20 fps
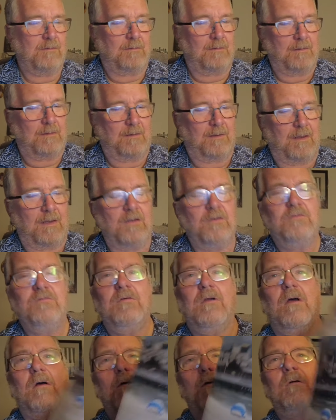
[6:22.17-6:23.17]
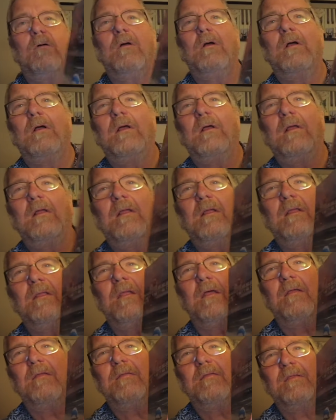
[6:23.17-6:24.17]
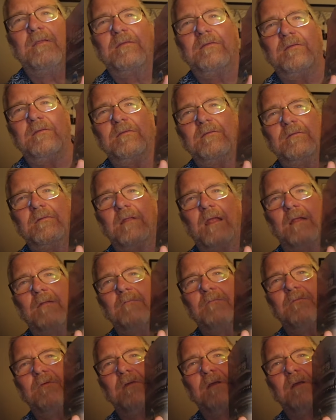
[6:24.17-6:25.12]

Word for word: a little intro, and this is not for